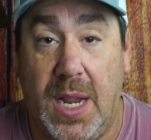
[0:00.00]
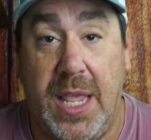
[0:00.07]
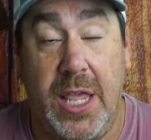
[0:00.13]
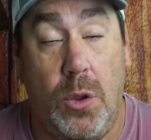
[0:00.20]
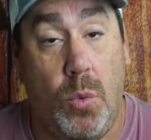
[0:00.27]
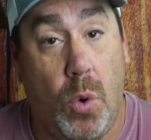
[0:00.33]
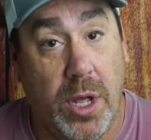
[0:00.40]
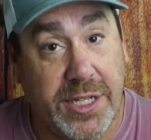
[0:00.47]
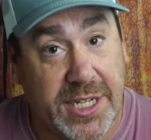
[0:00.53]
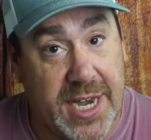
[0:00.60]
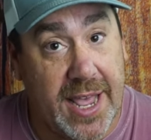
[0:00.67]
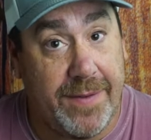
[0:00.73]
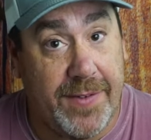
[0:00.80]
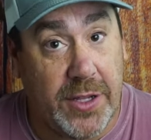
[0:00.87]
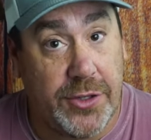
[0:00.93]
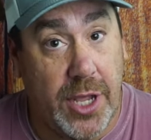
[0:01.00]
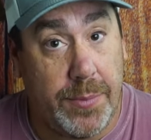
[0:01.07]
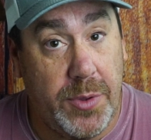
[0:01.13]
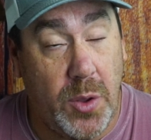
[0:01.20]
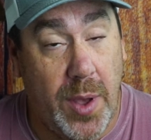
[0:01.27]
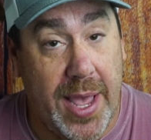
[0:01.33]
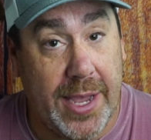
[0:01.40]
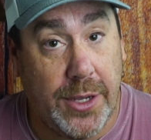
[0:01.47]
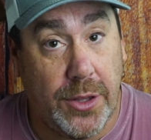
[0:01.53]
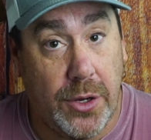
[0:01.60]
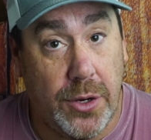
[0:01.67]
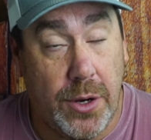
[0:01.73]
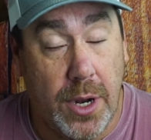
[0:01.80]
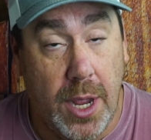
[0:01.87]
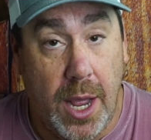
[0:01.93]
He was an FLW
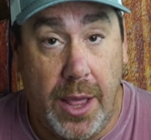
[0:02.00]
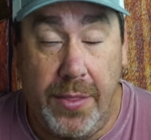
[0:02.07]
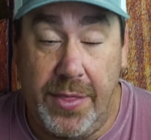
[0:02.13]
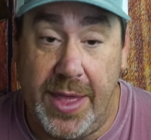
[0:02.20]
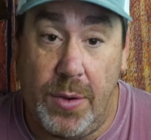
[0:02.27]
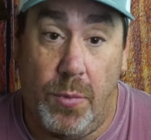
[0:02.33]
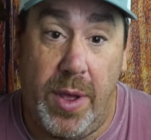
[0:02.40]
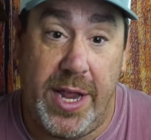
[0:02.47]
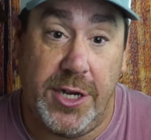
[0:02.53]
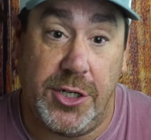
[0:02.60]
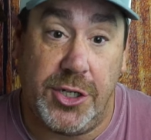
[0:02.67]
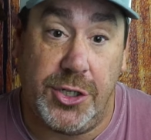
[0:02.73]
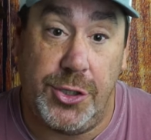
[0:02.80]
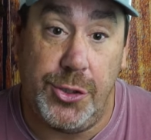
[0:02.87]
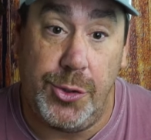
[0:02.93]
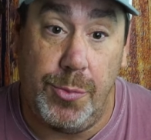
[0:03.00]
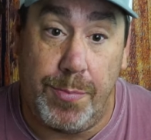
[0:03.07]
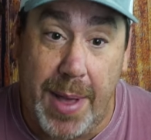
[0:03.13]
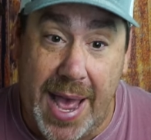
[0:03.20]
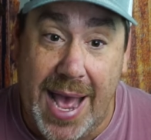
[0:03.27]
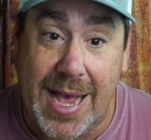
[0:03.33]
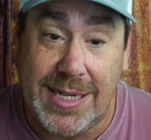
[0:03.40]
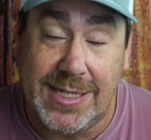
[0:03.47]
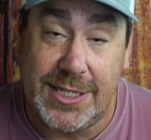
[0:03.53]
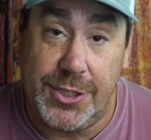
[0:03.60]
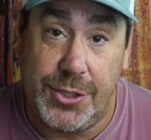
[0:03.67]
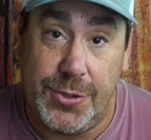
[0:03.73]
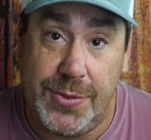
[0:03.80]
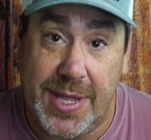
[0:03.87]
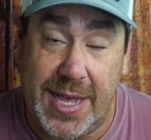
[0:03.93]
angler, then went to Bass
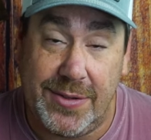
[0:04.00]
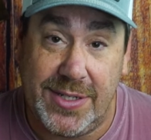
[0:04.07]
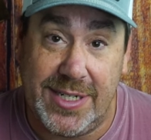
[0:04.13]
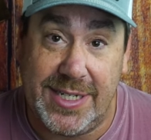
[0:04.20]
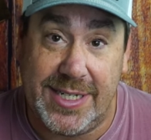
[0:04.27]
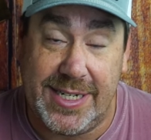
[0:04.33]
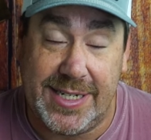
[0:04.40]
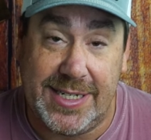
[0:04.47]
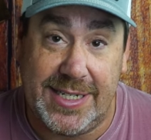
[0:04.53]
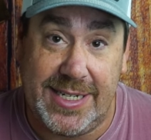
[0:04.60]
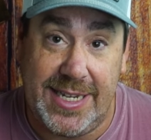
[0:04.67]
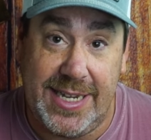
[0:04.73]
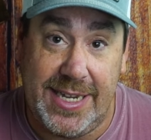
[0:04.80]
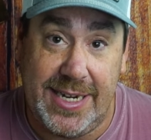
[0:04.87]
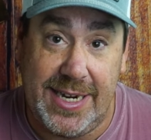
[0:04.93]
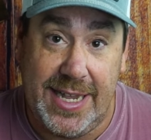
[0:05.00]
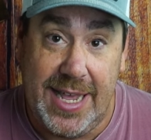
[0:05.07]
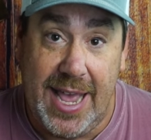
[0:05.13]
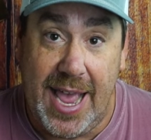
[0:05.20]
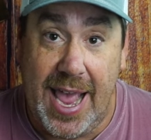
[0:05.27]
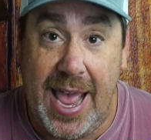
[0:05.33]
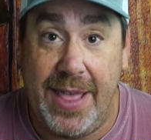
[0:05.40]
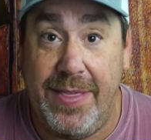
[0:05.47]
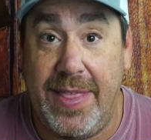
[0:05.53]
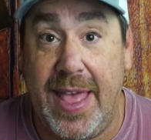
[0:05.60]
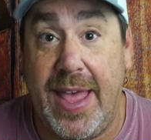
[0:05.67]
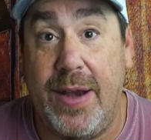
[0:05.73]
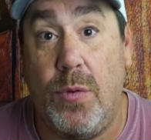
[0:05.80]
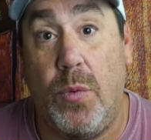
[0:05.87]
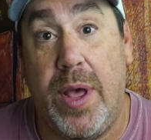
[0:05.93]
in 2016, and
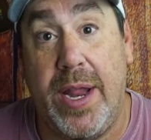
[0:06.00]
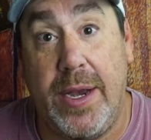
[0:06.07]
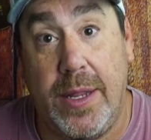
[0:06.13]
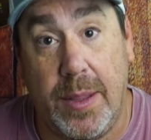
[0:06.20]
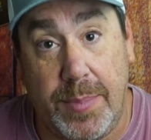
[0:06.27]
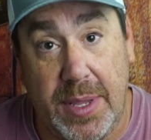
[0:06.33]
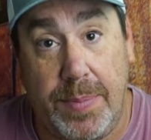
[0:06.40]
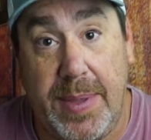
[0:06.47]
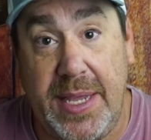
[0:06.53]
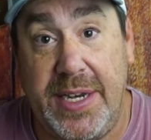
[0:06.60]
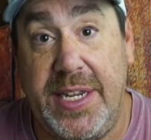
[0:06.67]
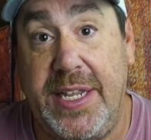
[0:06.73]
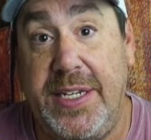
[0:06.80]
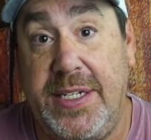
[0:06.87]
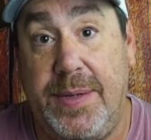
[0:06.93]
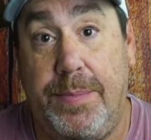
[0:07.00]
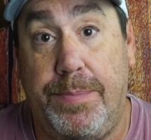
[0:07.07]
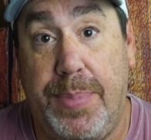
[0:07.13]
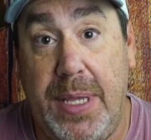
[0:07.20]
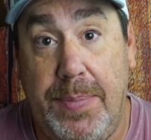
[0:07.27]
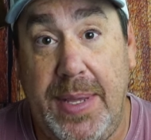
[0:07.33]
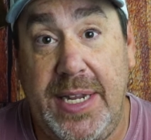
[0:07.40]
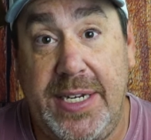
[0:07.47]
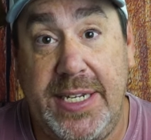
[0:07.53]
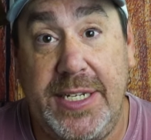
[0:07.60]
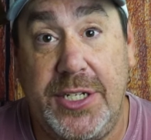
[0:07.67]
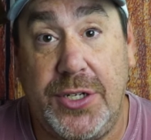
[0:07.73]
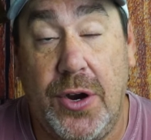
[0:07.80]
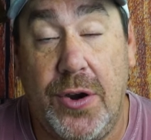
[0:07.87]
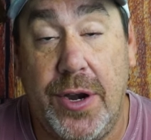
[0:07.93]
then when the
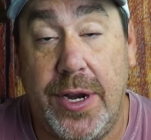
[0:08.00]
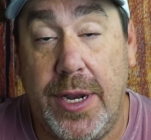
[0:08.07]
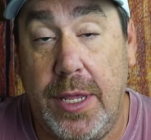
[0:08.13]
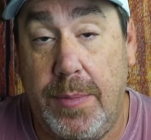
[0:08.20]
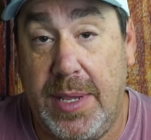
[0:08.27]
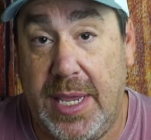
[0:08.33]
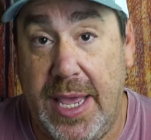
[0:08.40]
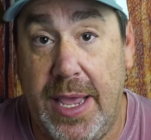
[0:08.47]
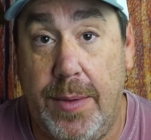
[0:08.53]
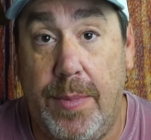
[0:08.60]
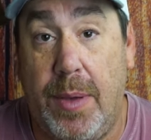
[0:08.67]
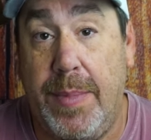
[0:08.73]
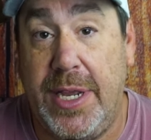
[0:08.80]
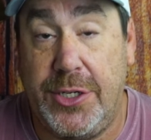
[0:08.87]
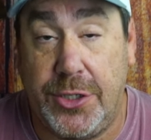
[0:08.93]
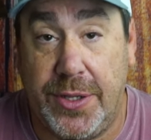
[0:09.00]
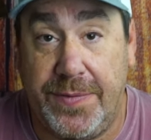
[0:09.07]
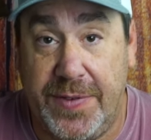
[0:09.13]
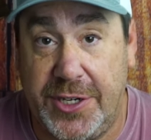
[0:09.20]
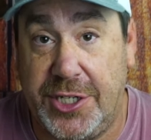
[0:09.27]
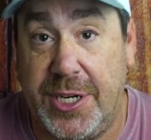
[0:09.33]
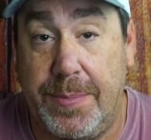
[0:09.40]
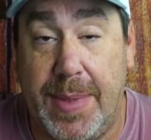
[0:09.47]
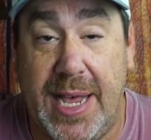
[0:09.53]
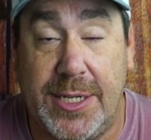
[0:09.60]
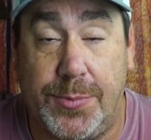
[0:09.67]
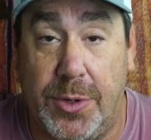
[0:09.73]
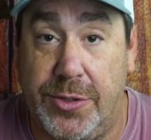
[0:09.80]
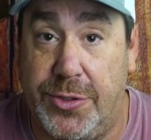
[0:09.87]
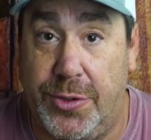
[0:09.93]
BPT started, he became a Major League Fishing
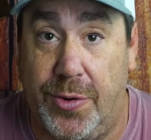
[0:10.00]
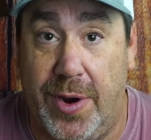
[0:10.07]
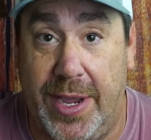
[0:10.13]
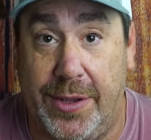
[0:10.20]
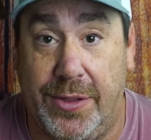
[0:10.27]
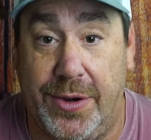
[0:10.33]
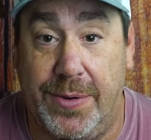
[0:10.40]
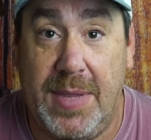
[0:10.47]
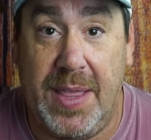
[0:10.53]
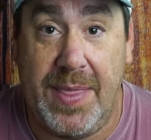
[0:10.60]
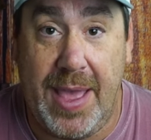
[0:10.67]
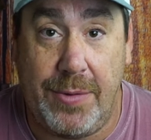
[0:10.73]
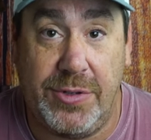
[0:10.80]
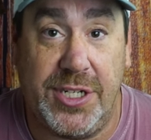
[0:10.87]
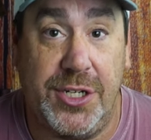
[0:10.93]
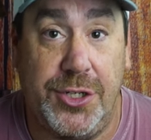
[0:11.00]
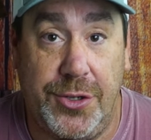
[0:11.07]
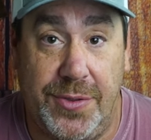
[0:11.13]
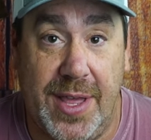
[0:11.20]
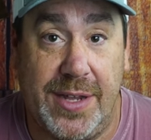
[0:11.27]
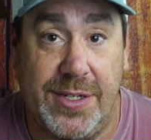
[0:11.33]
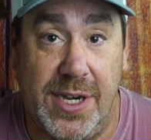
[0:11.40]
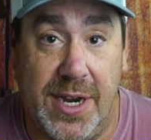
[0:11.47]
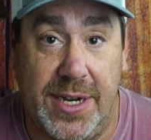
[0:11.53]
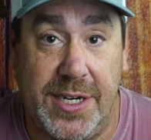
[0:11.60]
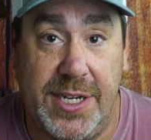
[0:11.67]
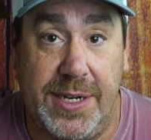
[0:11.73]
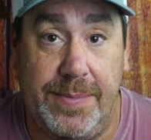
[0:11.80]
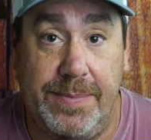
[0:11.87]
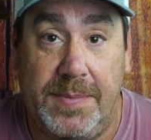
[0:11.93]
Bass Pro Tour angler, and that was in
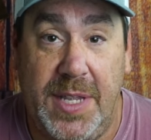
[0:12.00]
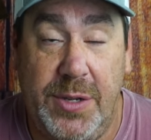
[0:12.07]
2019.